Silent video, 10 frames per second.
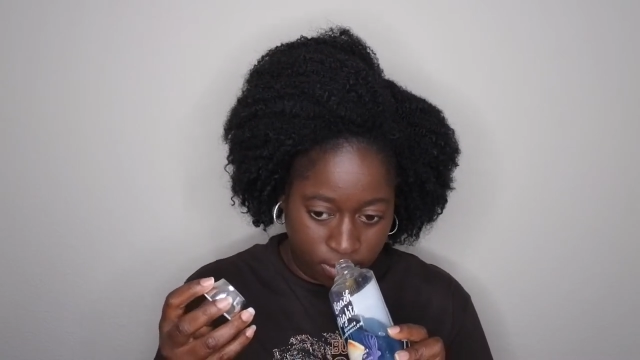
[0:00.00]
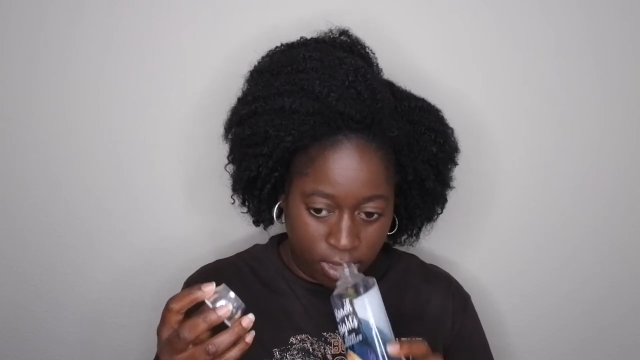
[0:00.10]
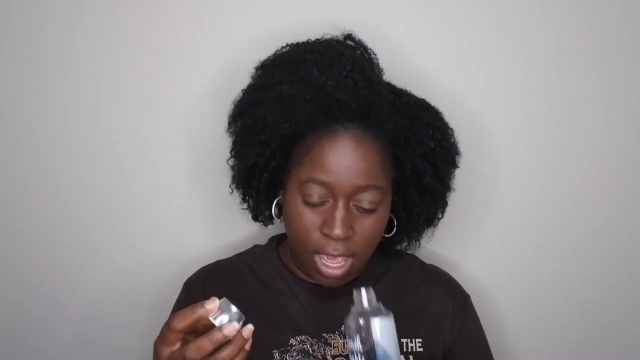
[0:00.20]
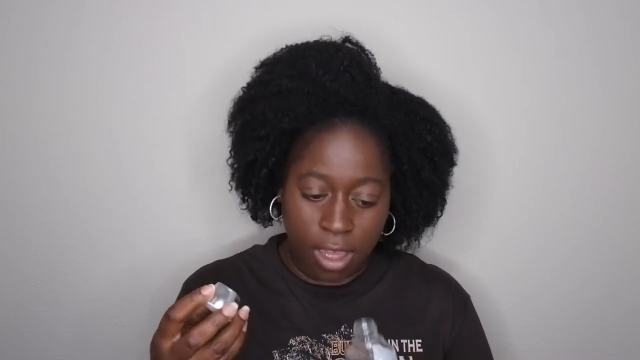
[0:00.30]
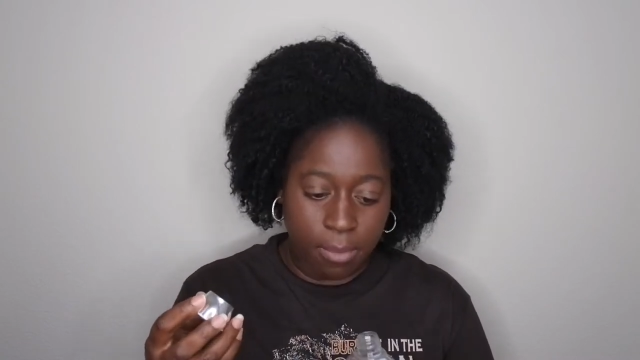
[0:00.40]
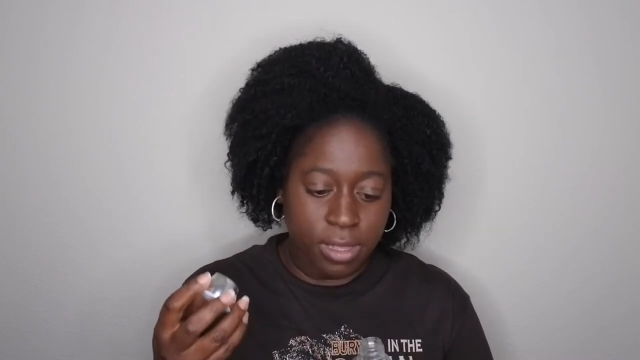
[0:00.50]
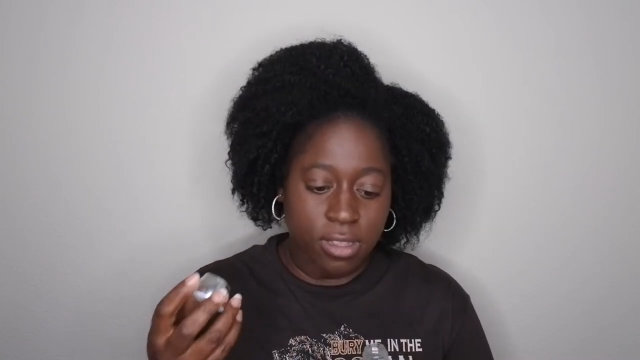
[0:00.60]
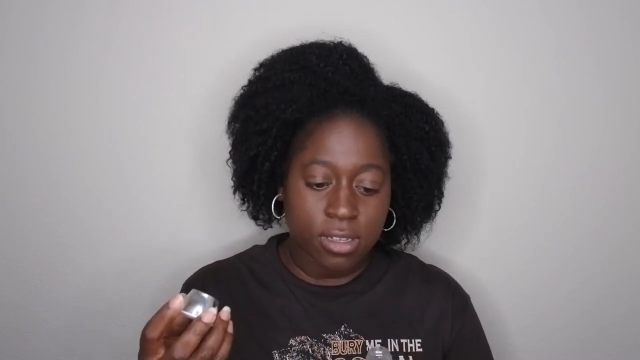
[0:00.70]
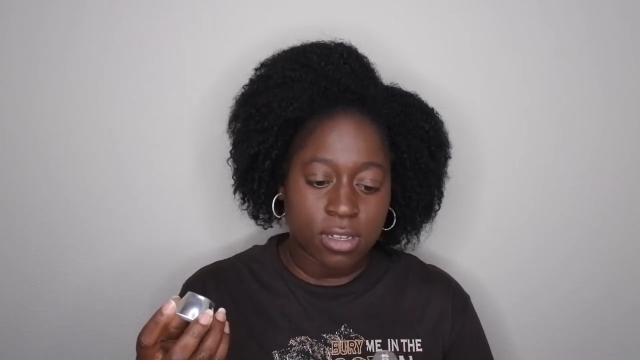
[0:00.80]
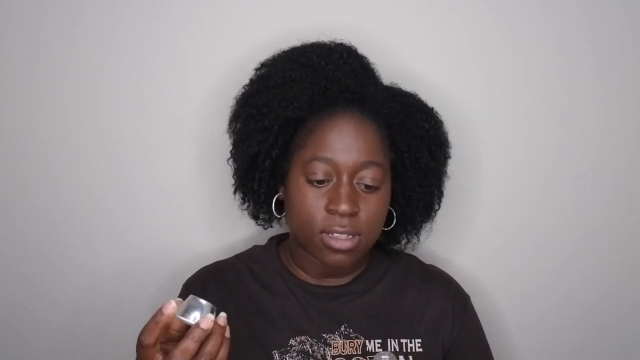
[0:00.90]
yeah but
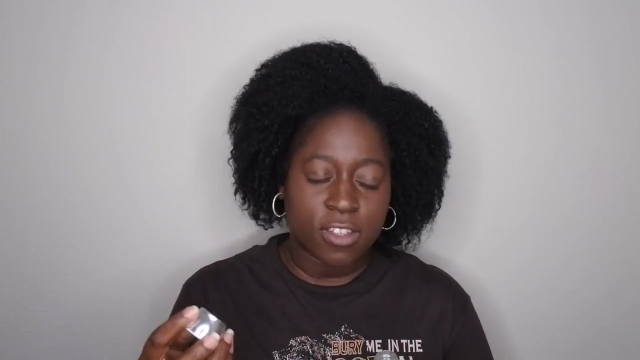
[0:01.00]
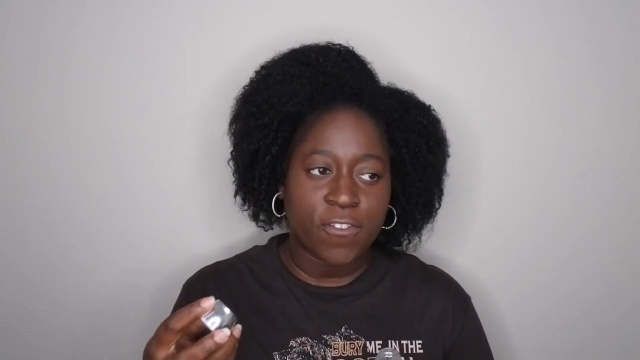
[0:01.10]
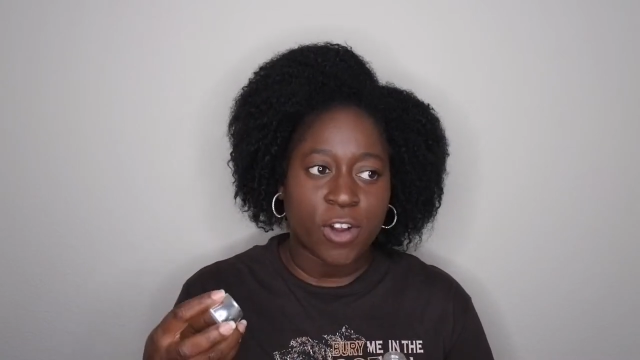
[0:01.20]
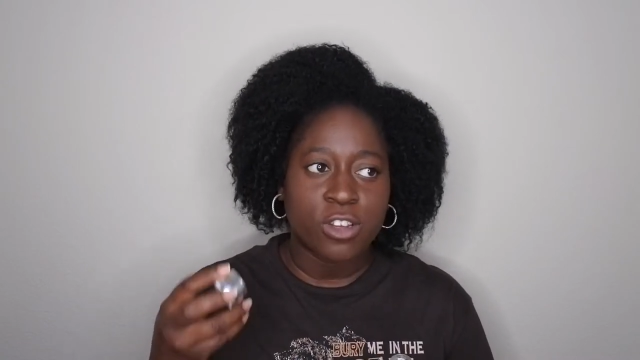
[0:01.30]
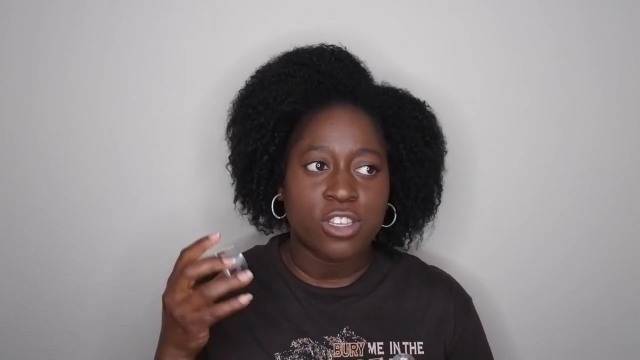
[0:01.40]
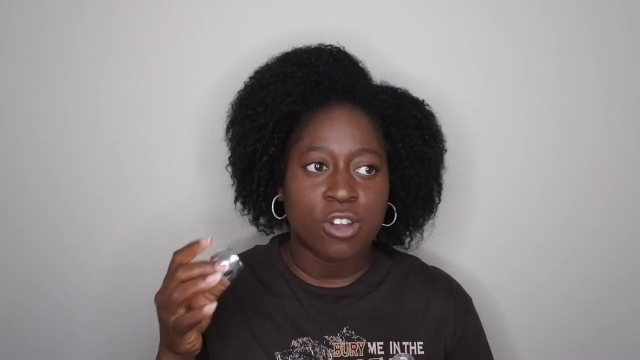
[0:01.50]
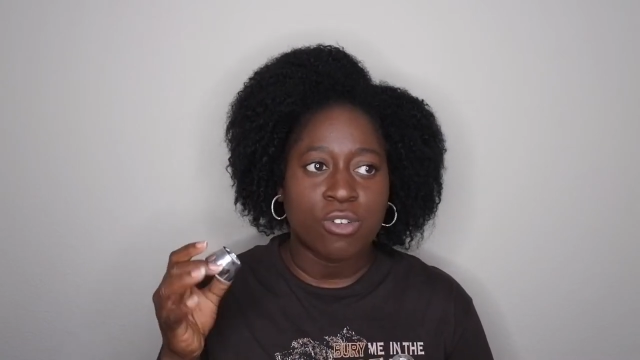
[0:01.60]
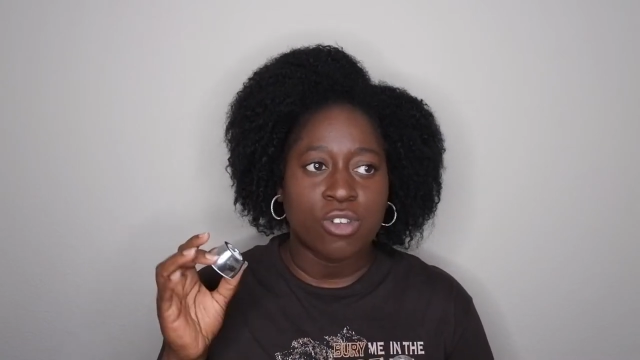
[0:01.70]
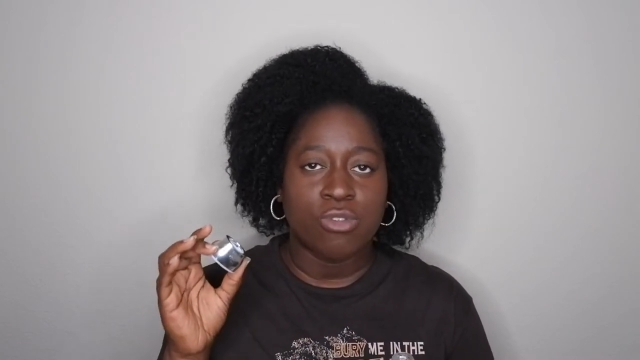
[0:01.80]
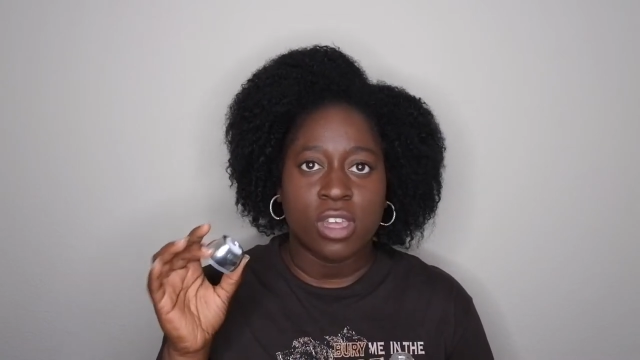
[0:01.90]
the the first
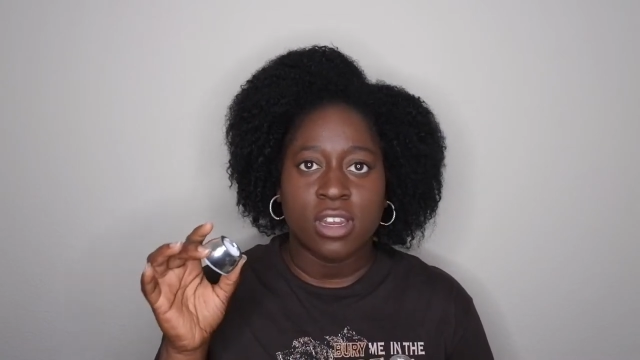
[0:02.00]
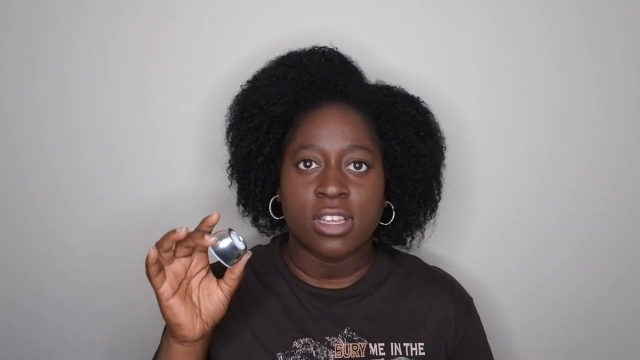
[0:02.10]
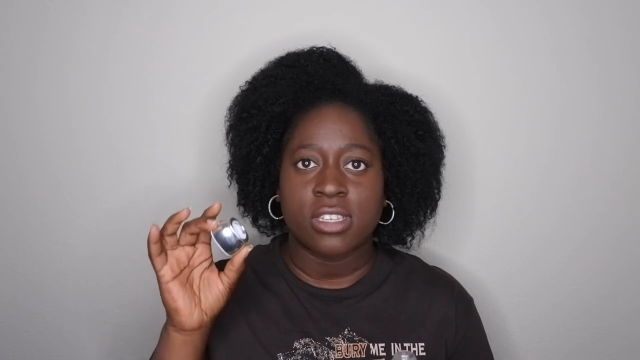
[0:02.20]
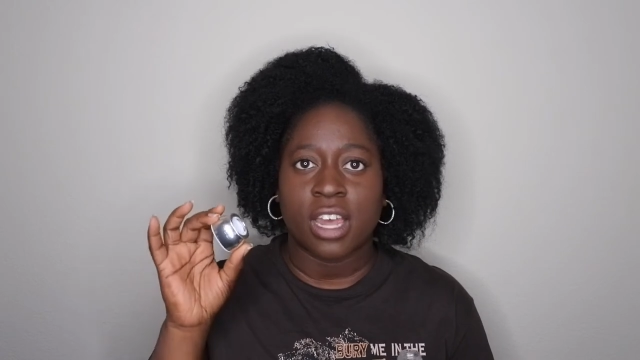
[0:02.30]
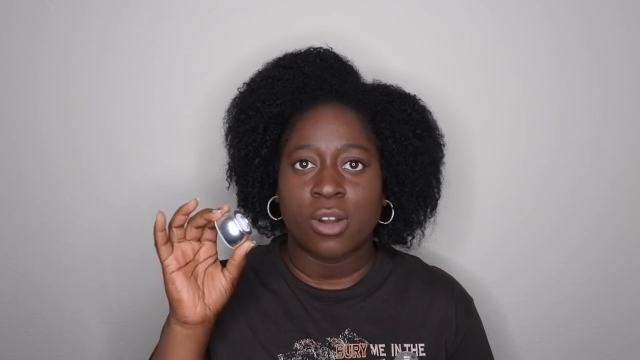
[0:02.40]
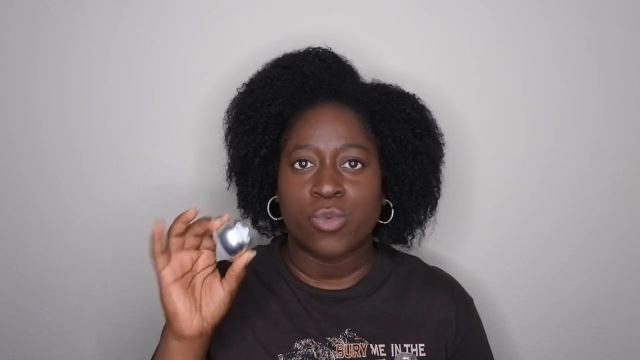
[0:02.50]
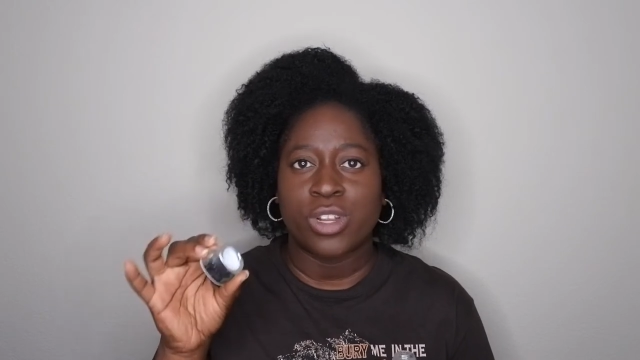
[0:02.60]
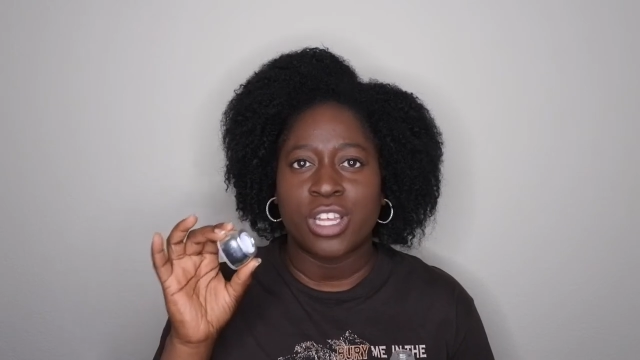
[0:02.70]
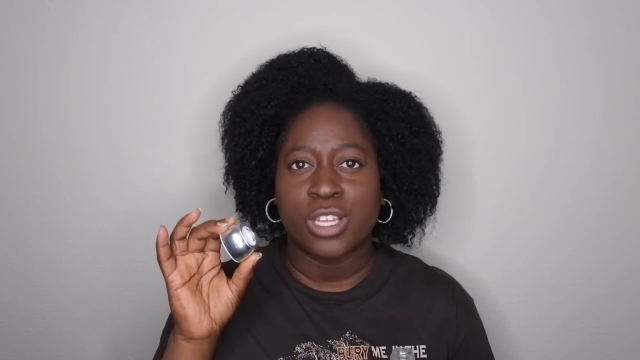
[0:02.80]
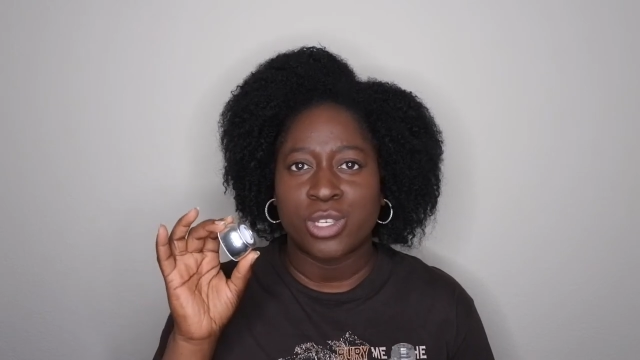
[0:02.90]
note you get is like a
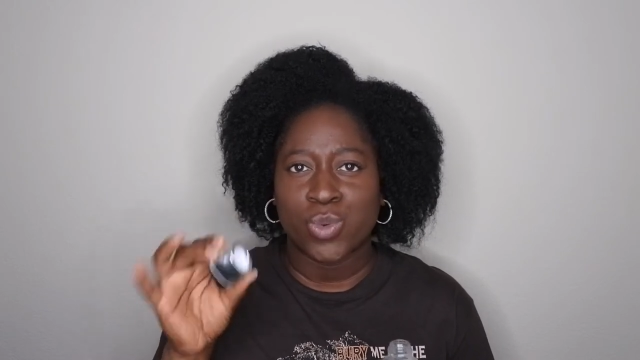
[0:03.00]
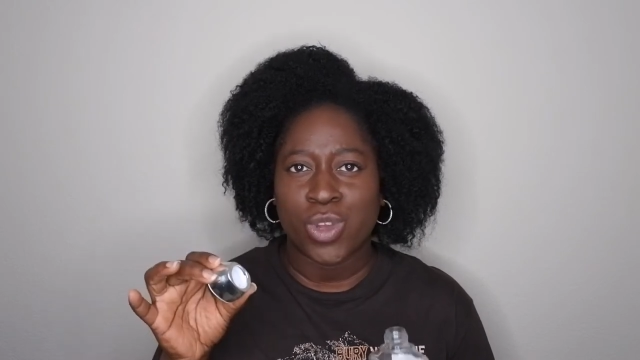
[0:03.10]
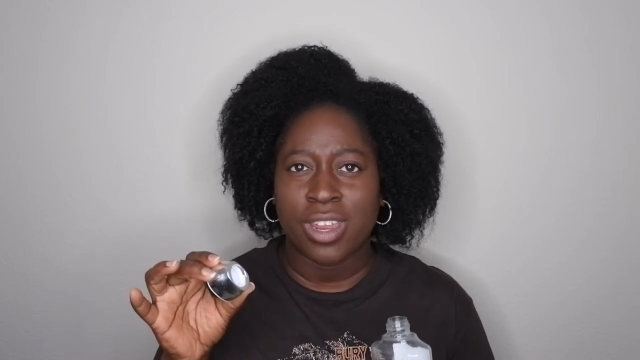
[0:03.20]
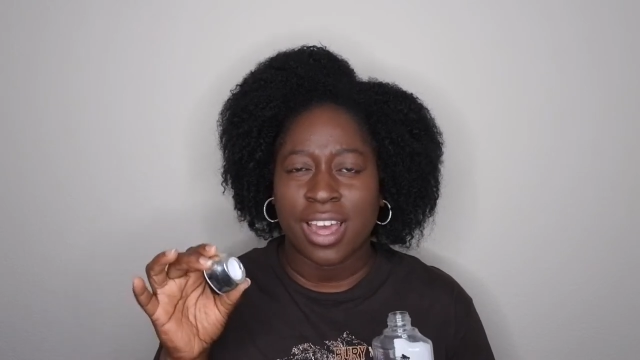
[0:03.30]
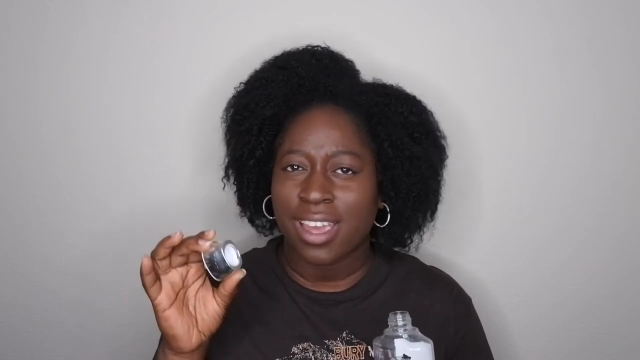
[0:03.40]
really sweet